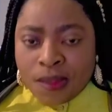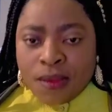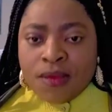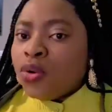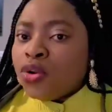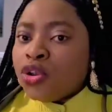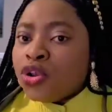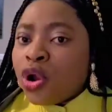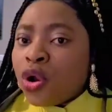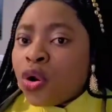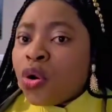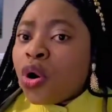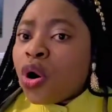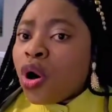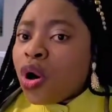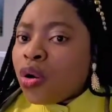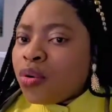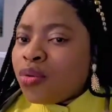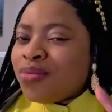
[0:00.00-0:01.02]
Your
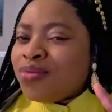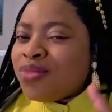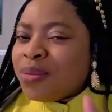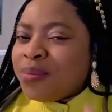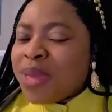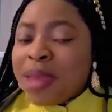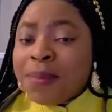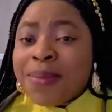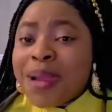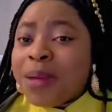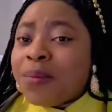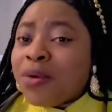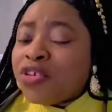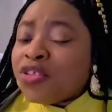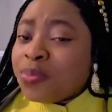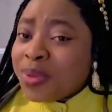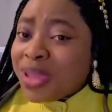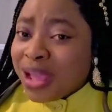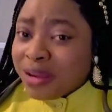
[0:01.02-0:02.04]
goal, remember,
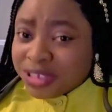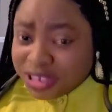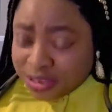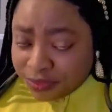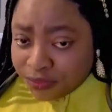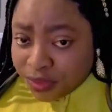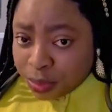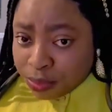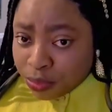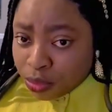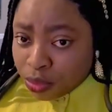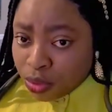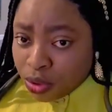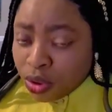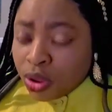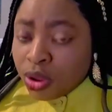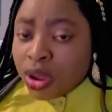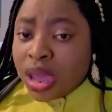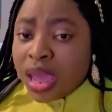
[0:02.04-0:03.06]
must be achievable,
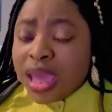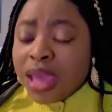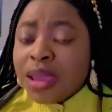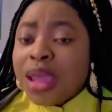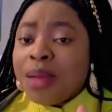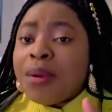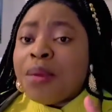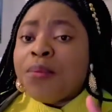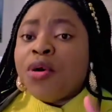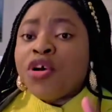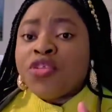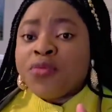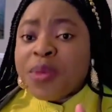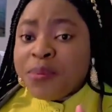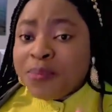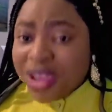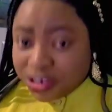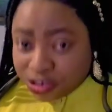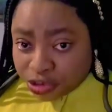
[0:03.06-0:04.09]
must be
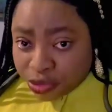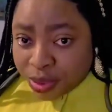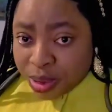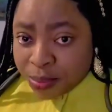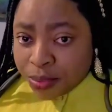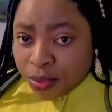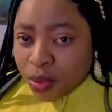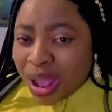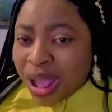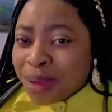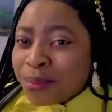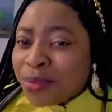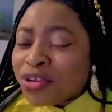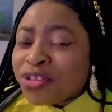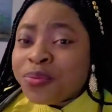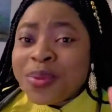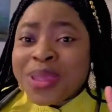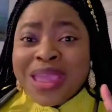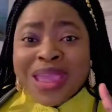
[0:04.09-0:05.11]
measurable, and
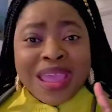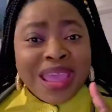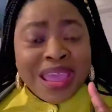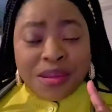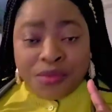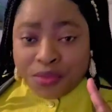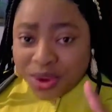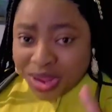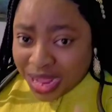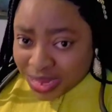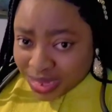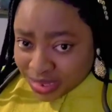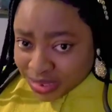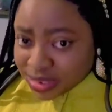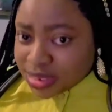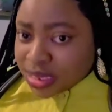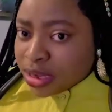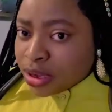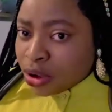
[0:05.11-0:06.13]
must be a
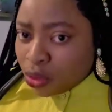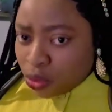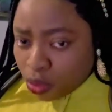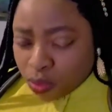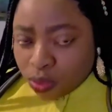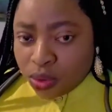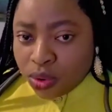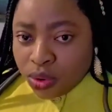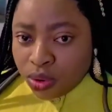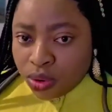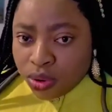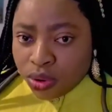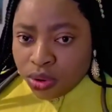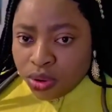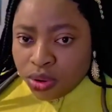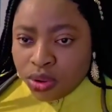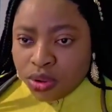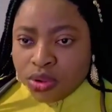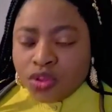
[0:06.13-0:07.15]
realistic goal.
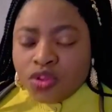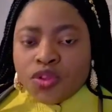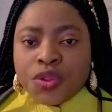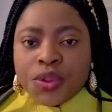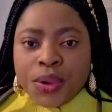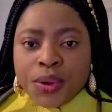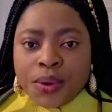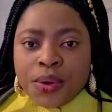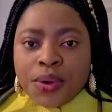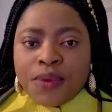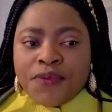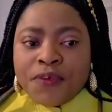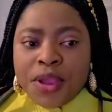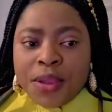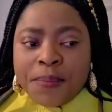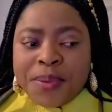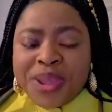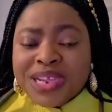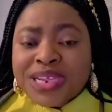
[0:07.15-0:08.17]
So for
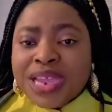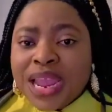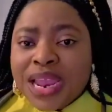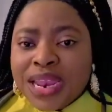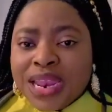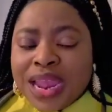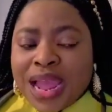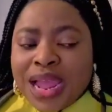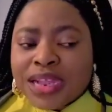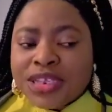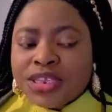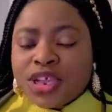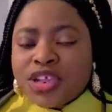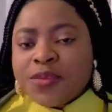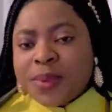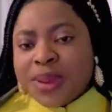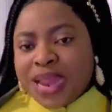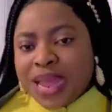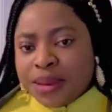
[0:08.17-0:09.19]
a patient that has
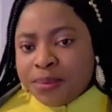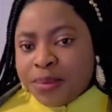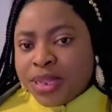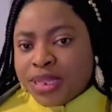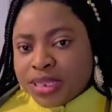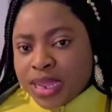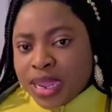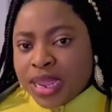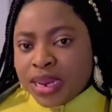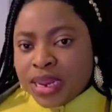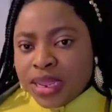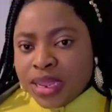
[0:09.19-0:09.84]
just been admitted,